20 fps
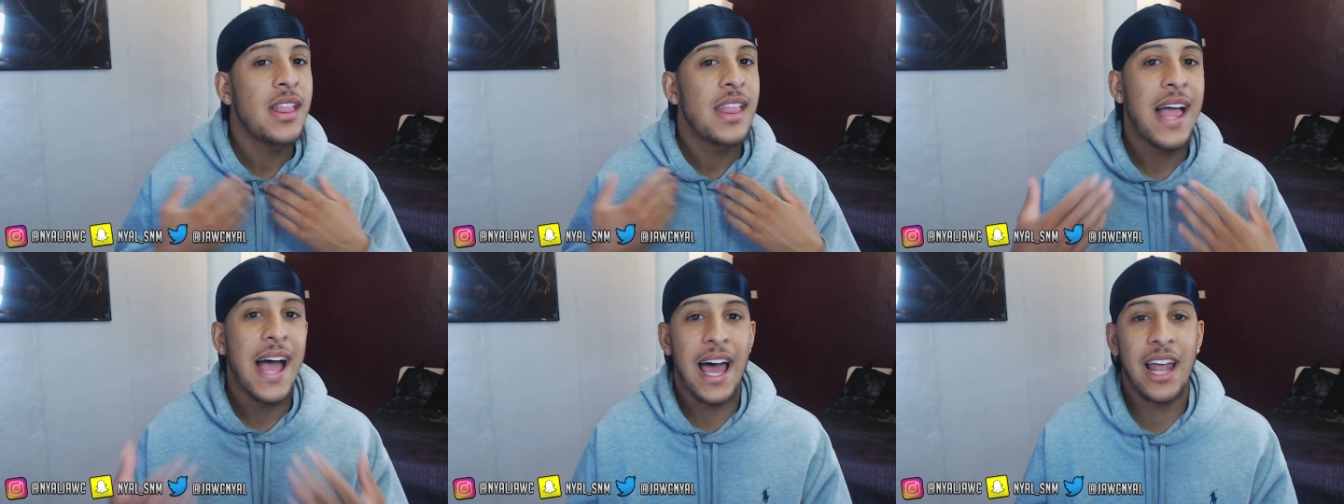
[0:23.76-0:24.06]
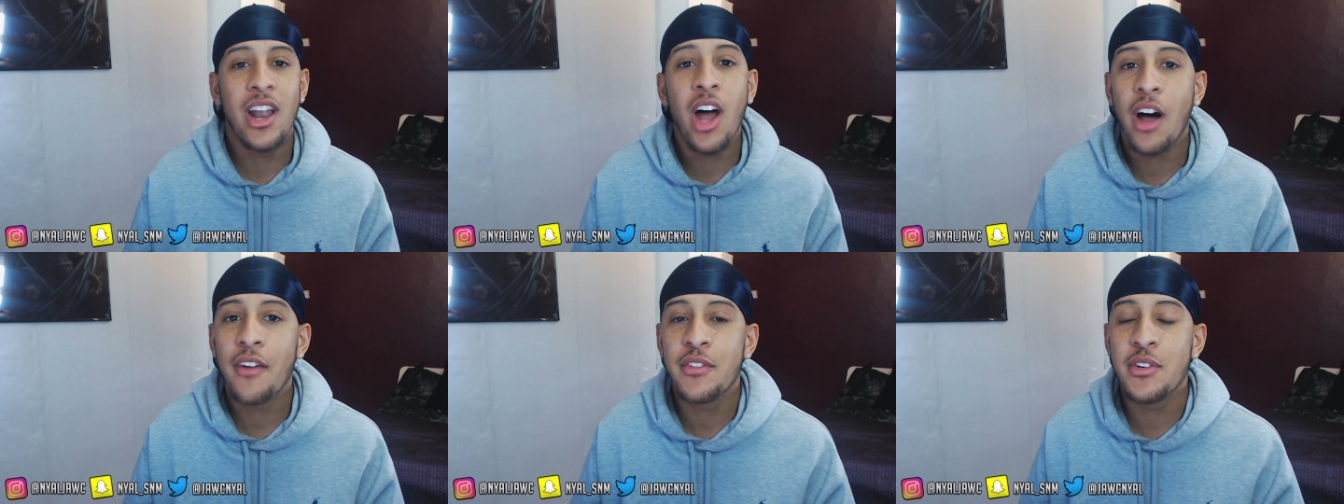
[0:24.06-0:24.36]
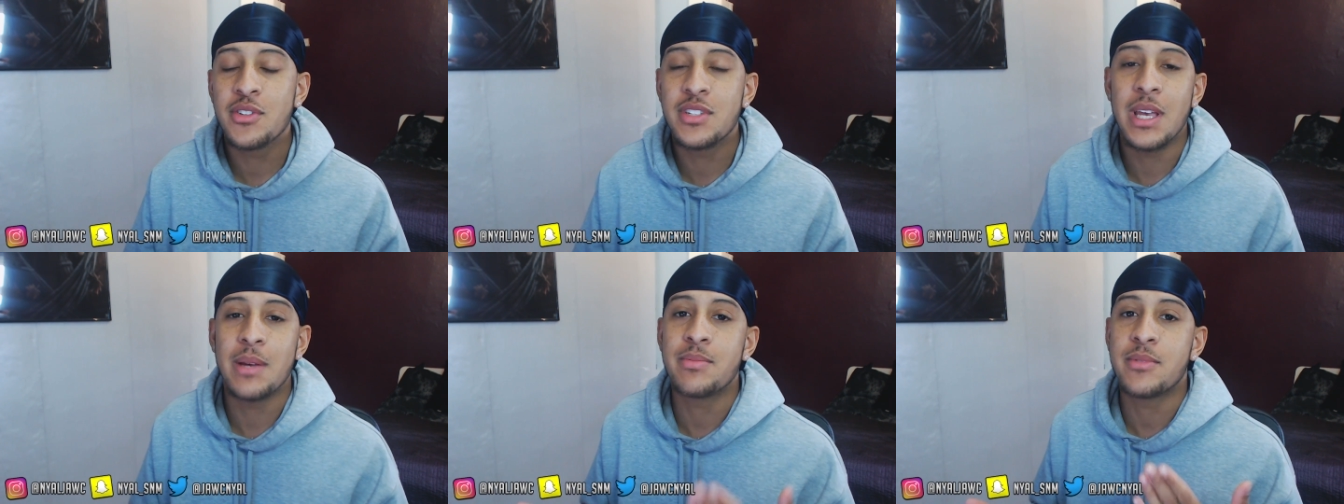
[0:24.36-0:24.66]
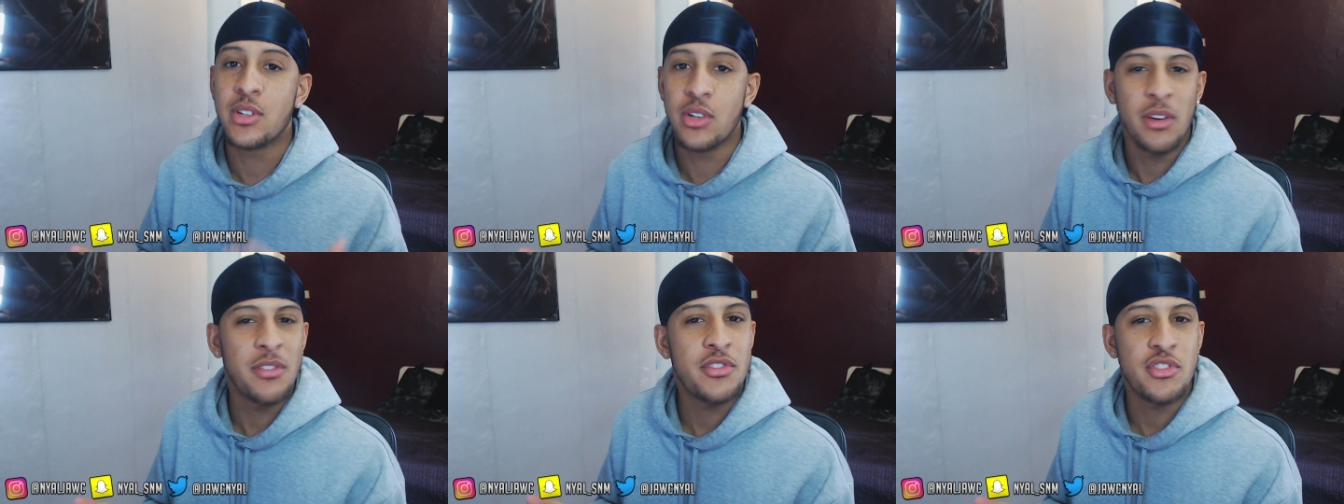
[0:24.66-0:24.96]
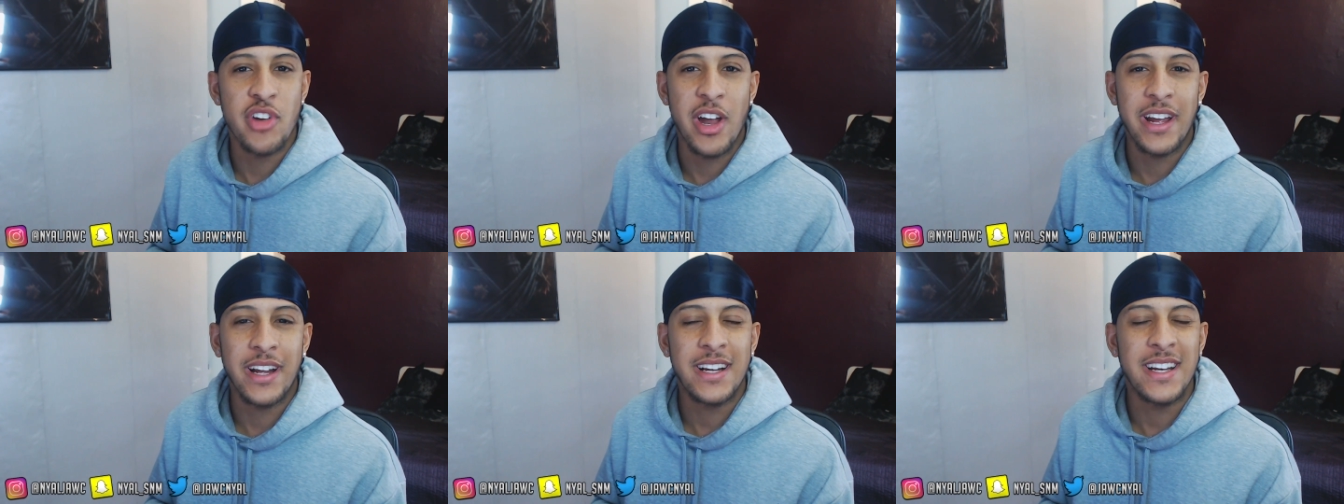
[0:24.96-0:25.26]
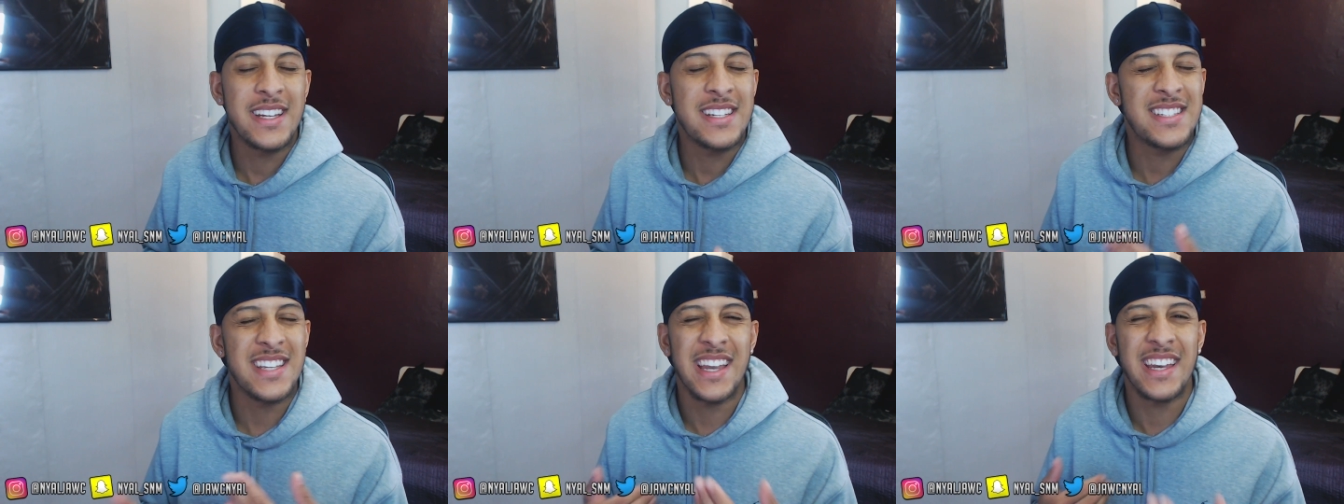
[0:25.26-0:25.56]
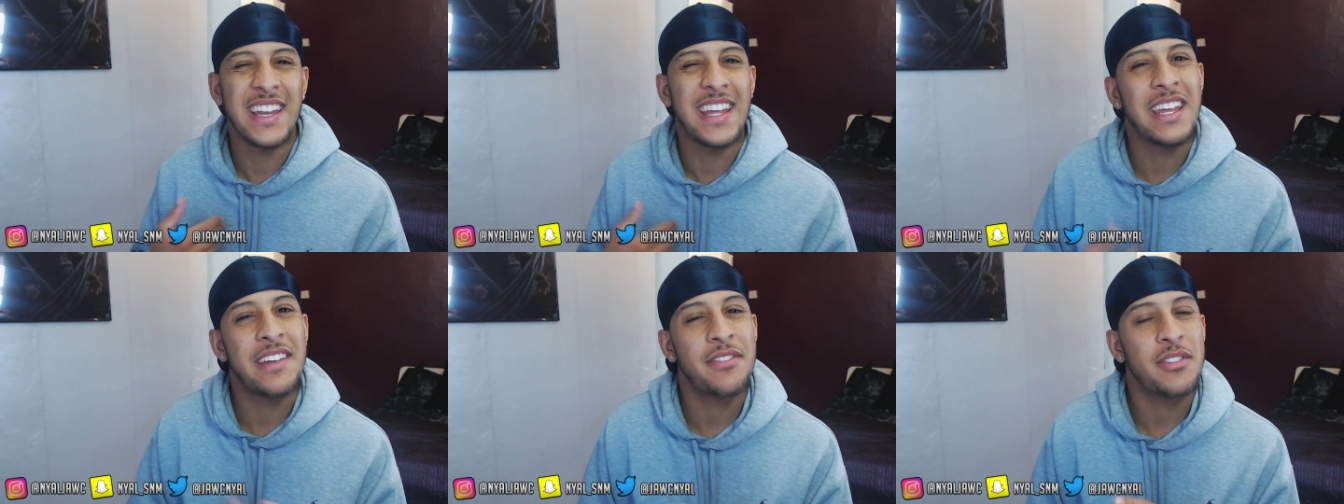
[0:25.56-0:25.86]
a lot of you seem to love Stray Kids,
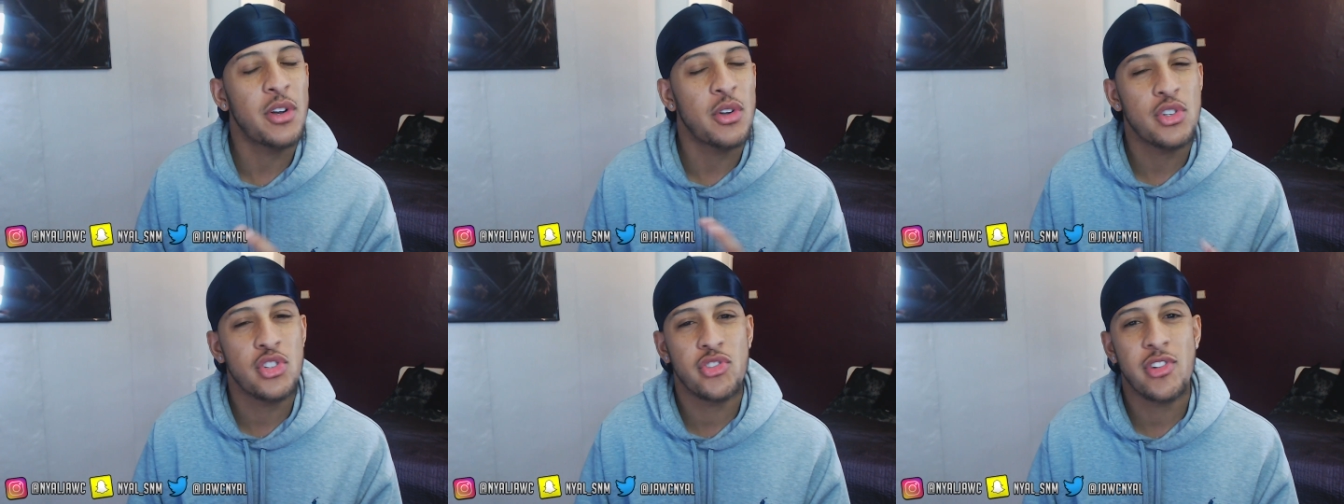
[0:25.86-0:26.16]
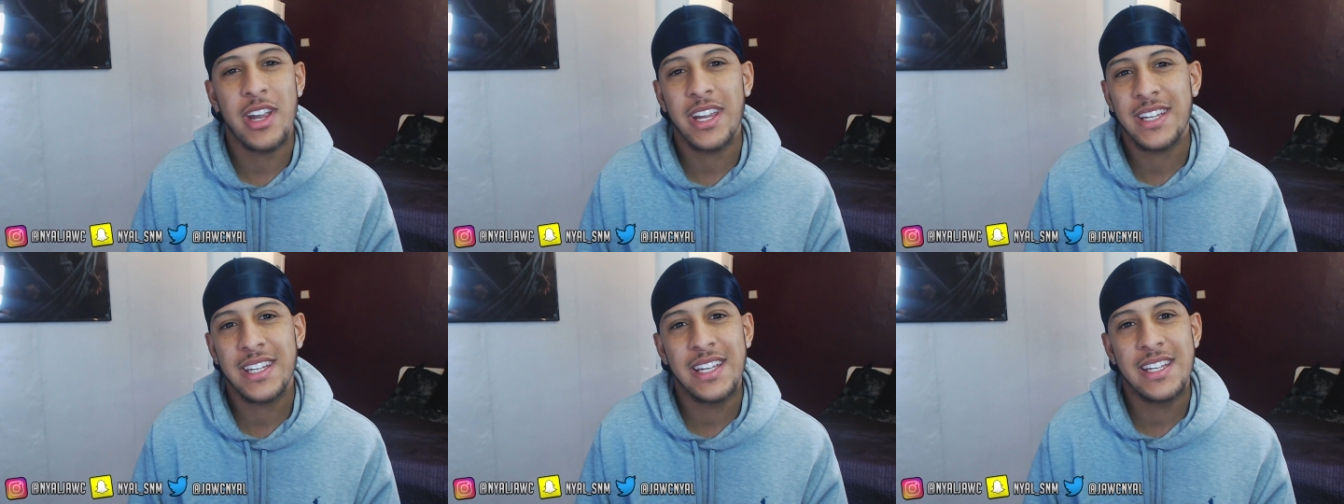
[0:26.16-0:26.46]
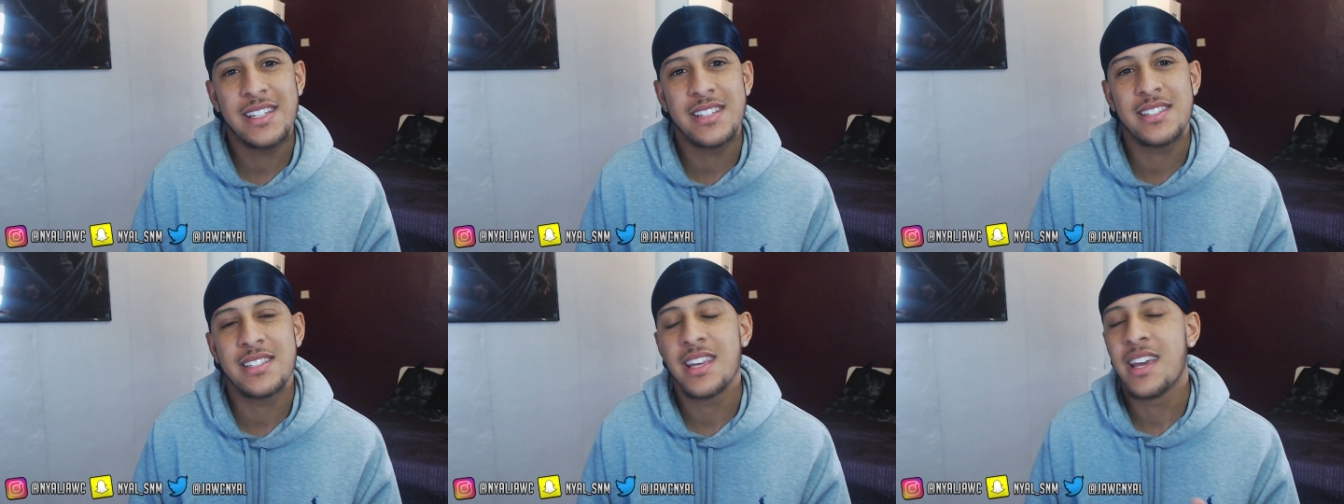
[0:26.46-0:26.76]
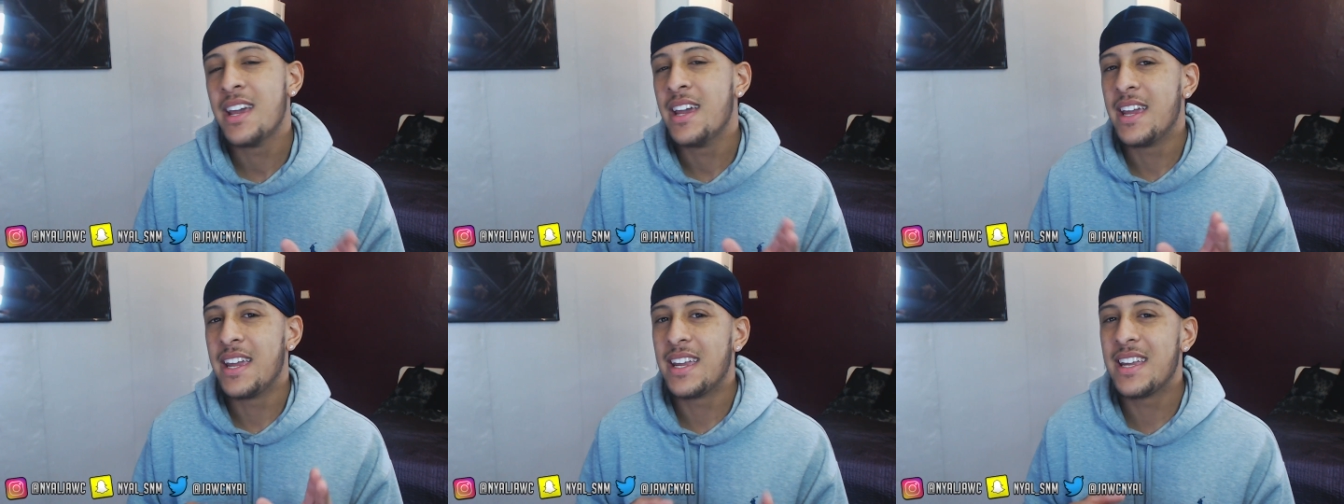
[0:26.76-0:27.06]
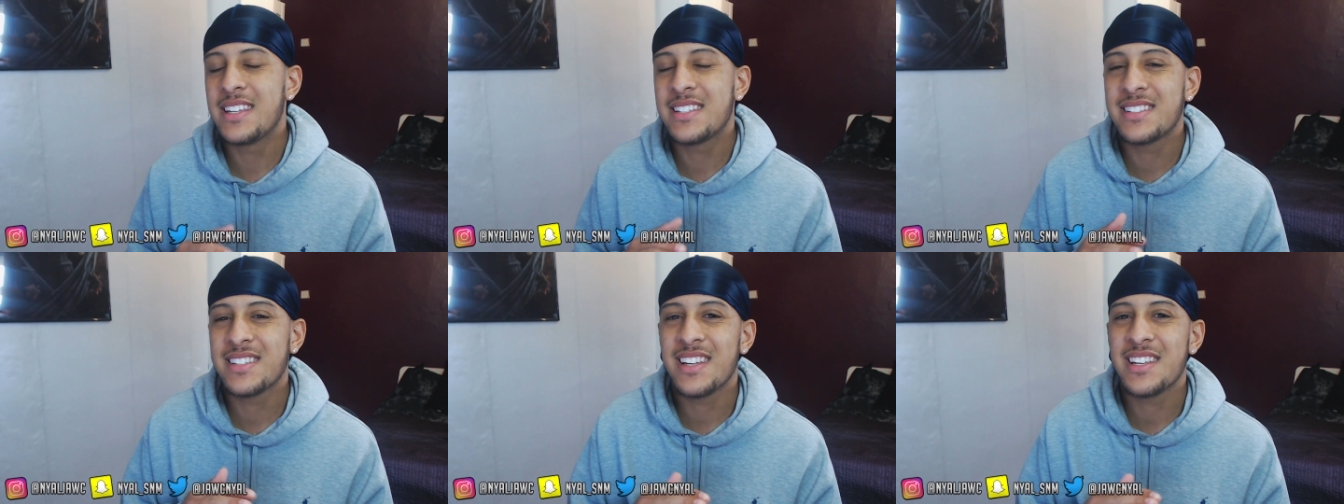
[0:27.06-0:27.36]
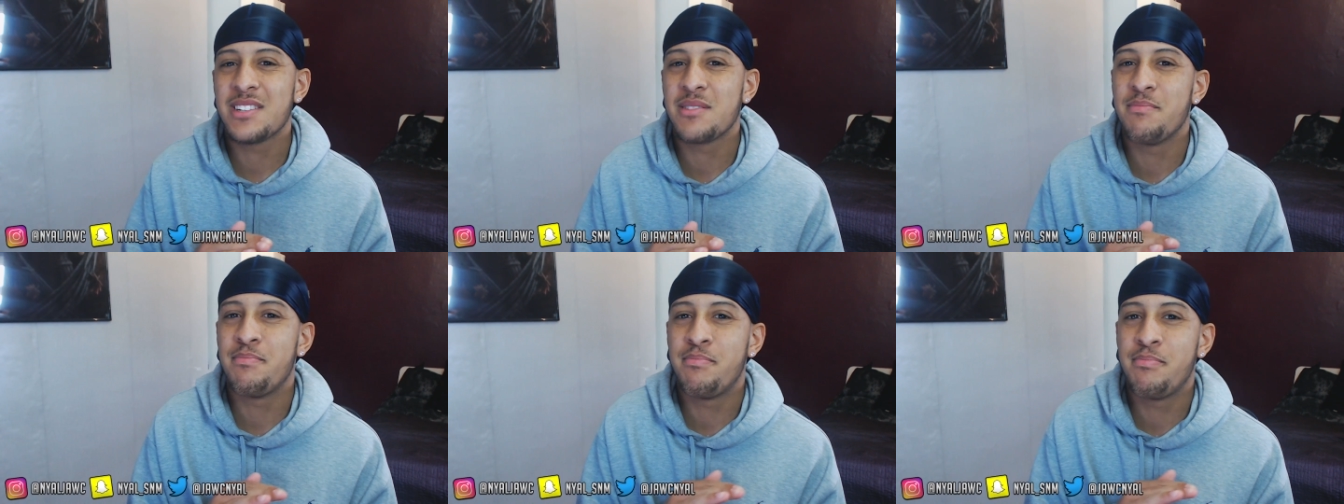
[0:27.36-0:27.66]
and even though Stray Kids isn't as